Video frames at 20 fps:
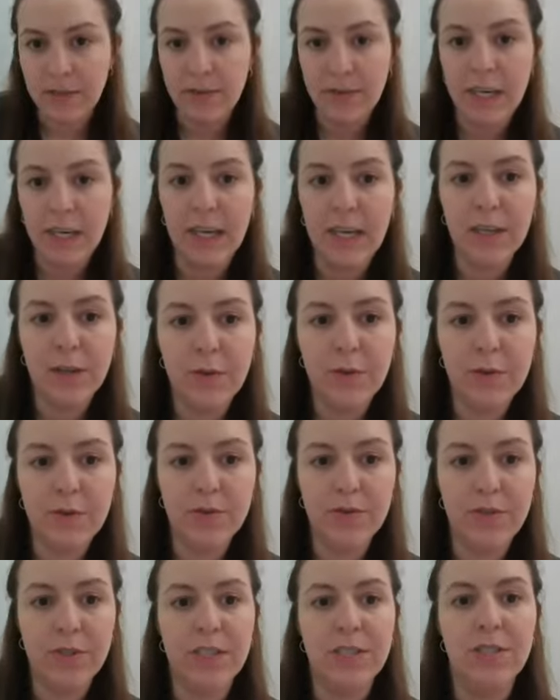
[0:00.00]
Okay, you
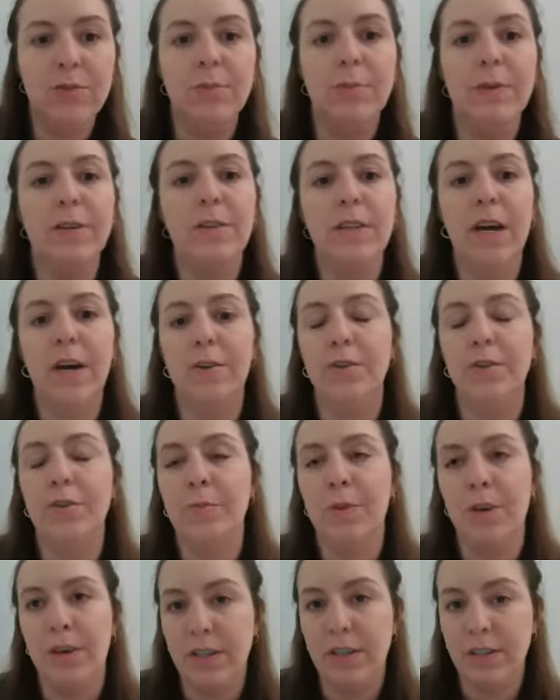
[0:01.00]
also need to build out your
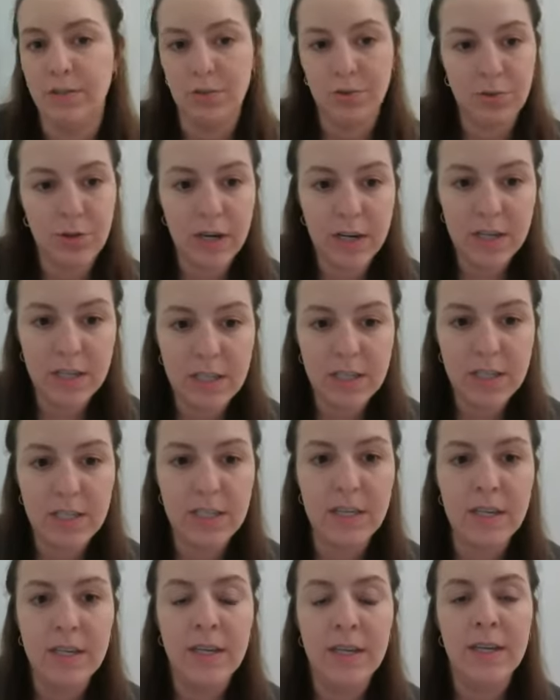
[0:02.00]
marketing
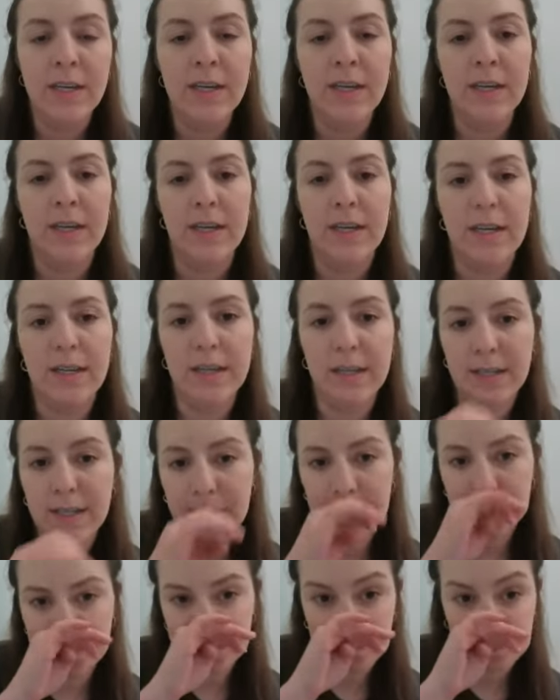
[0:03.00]
strategy,
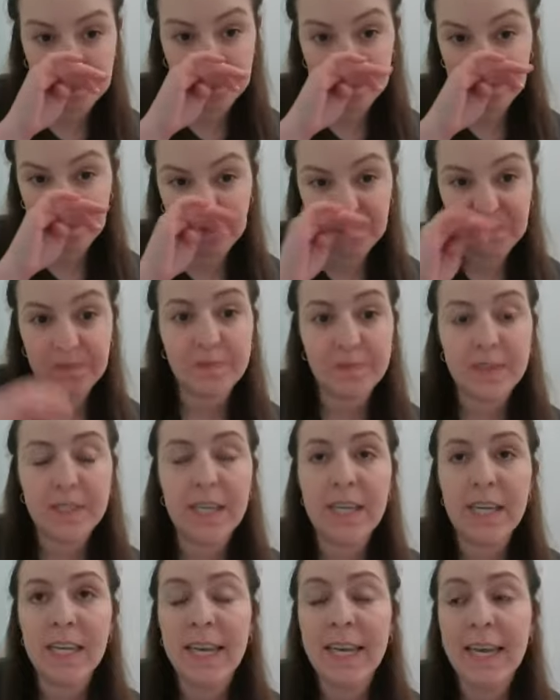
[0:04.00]
uh,
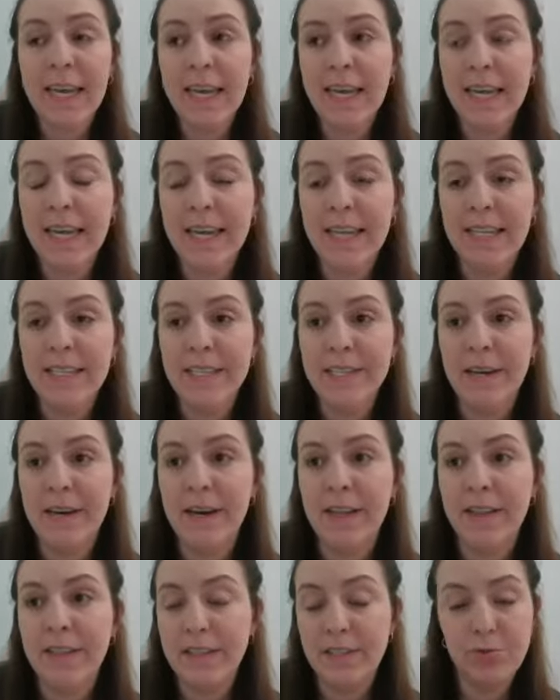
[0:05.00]
and
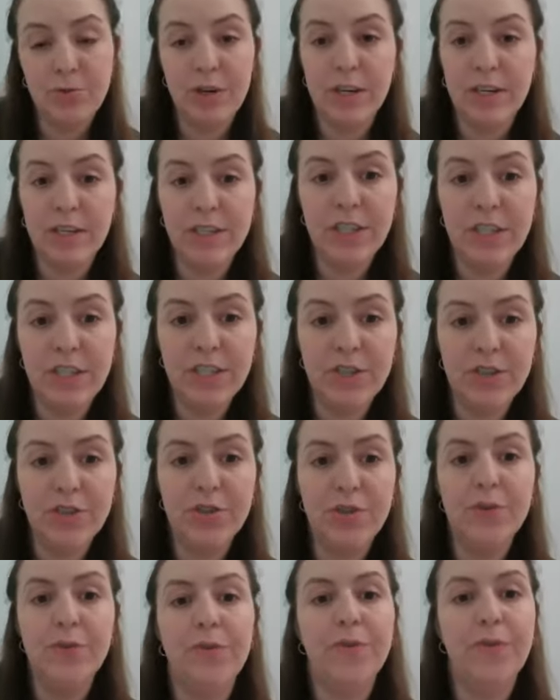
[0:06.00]
uh, this strategy
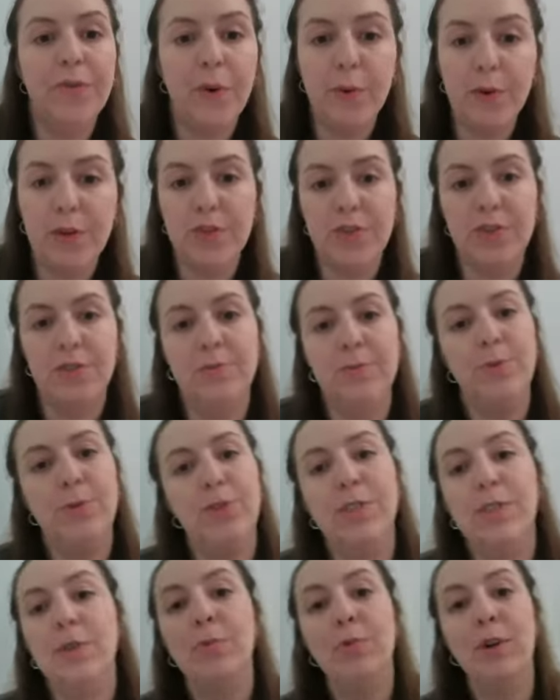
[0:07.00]
should focus on
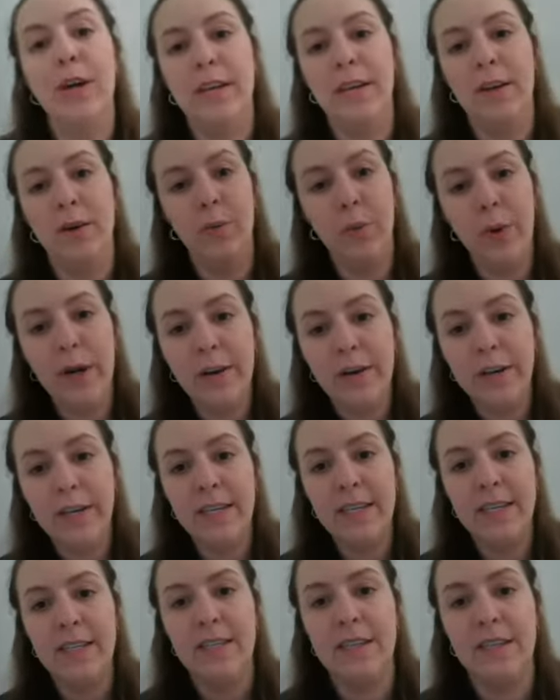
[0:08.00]
boosting brand
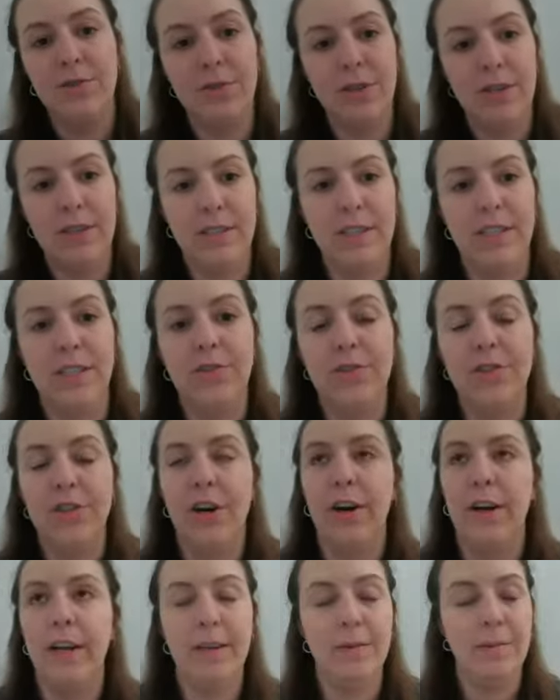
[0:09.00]
awareness, addressing your
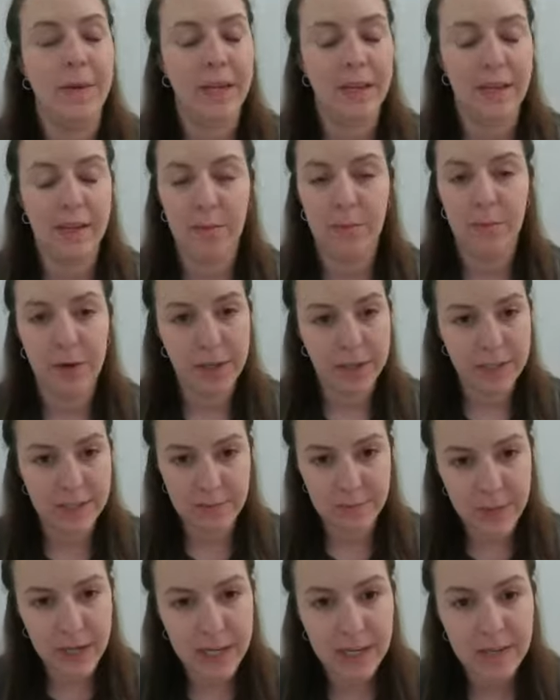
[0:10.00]
target
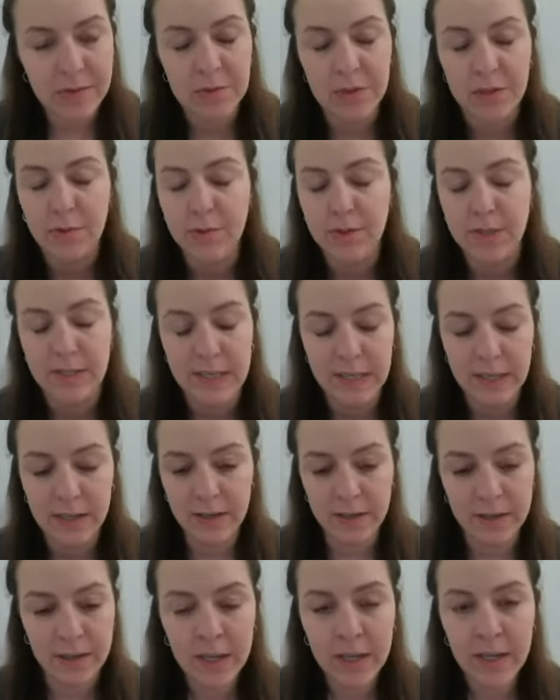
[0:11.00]
market's pain, what I was
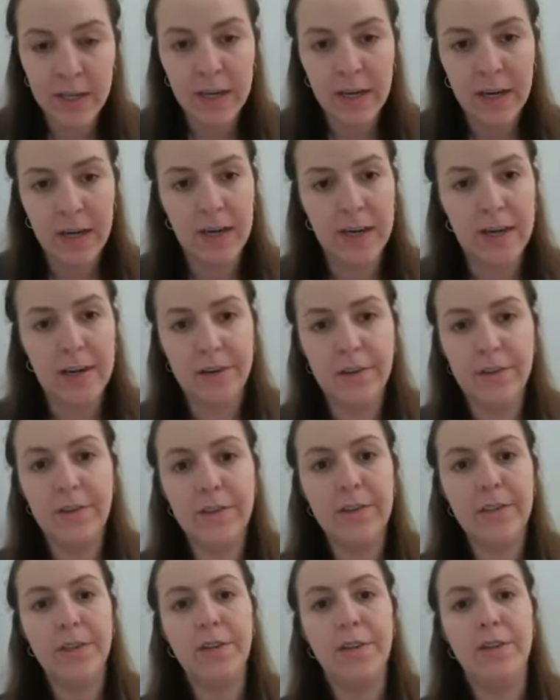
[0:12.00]
saying uh,
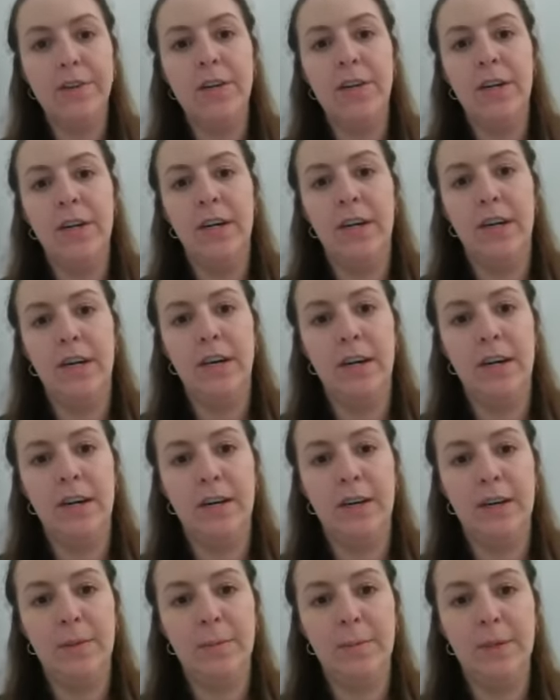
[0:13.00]
earlier,
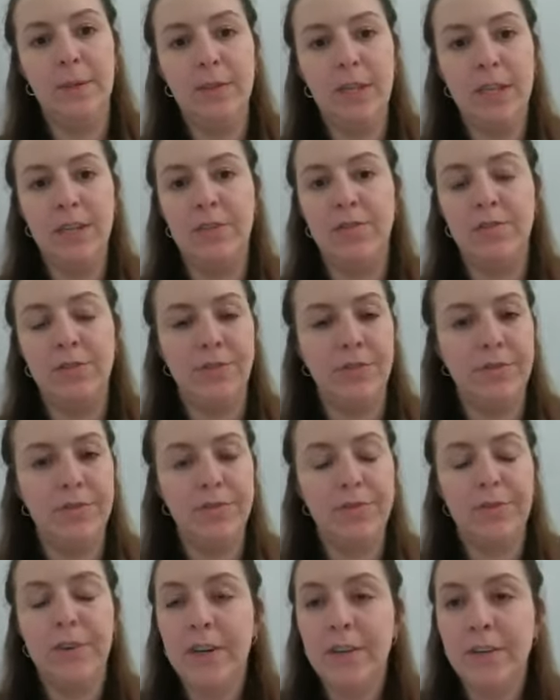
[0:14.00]
uh, building nurturing
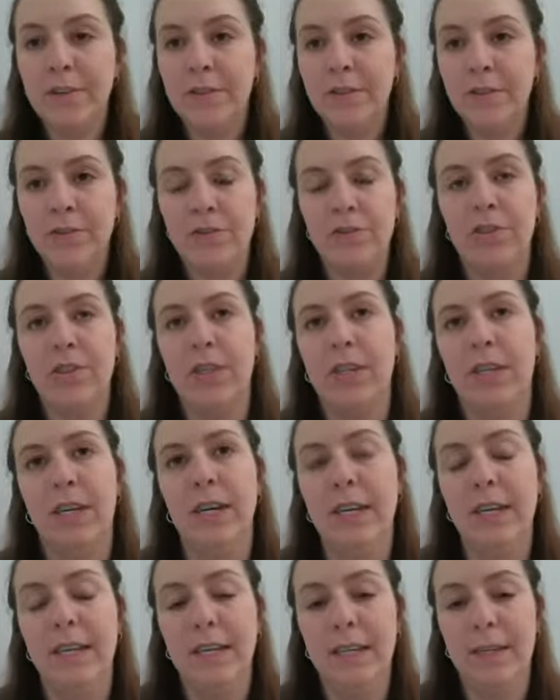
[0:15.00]
funnels,
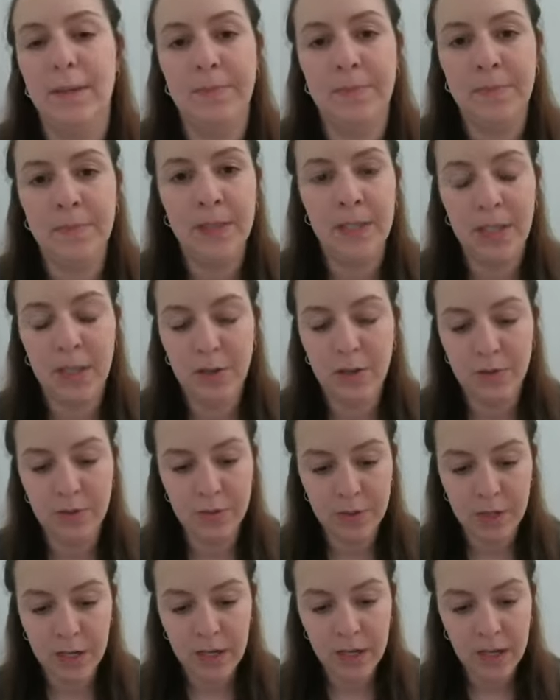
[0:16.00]
uh, you
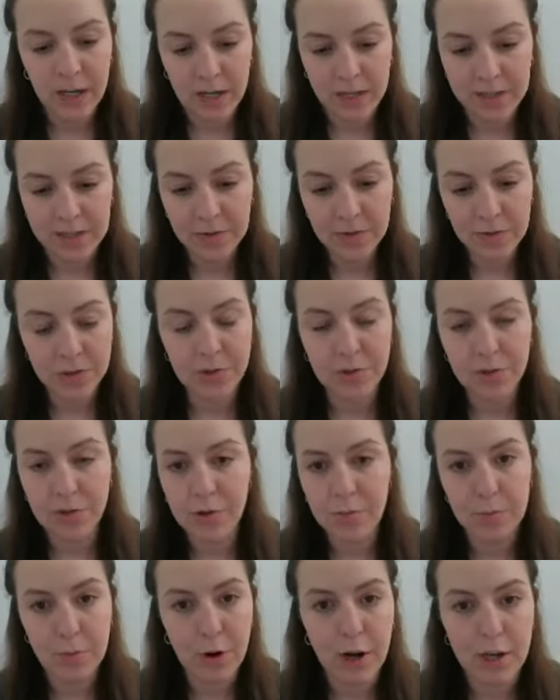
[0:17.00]
know, uh, nurture
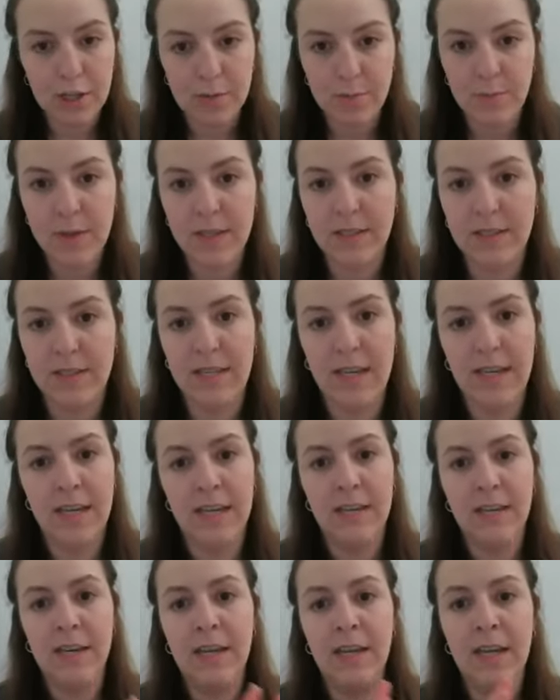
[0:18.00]
your prospects
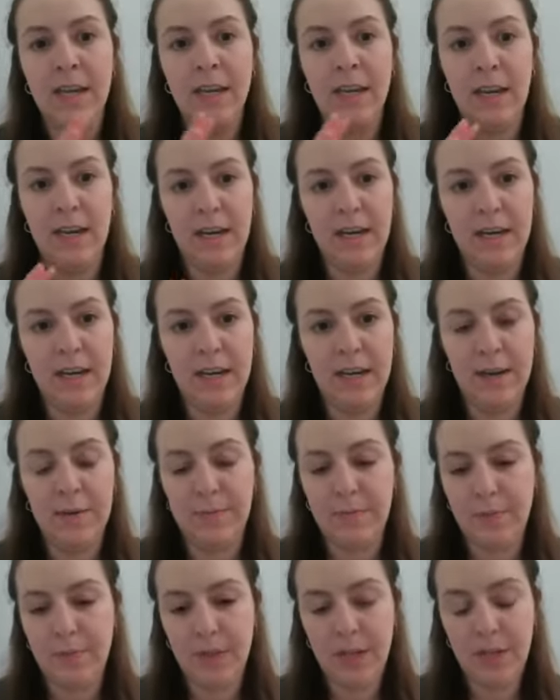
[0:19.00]
and, uh,
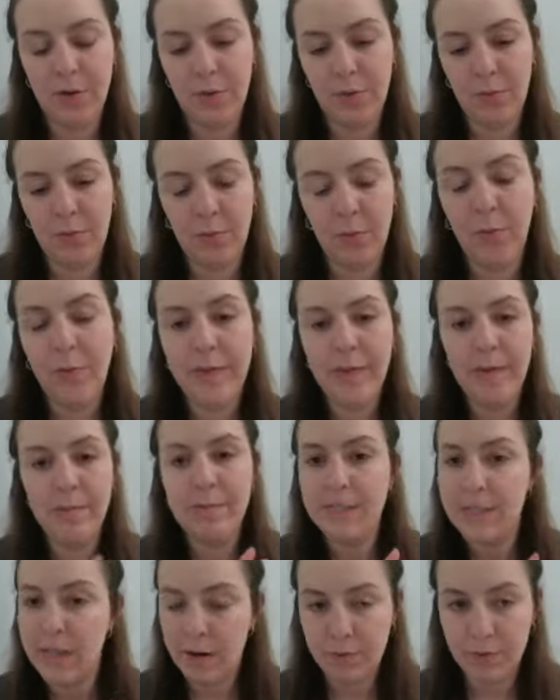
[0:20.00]
you know, moving them
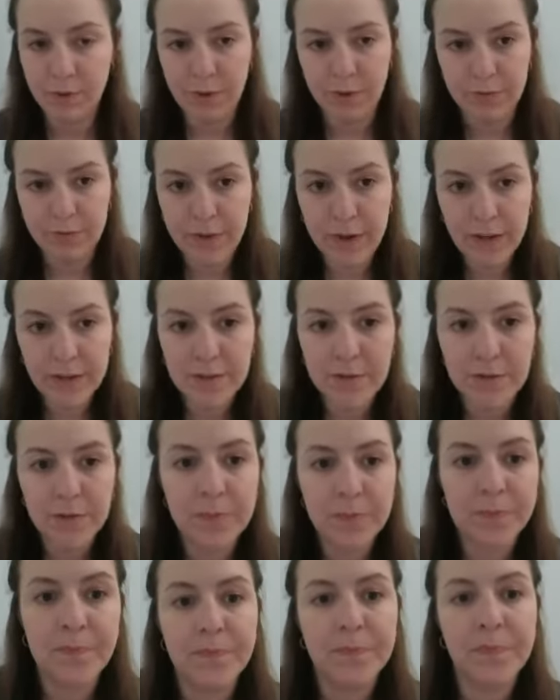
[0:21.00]
down your funnel.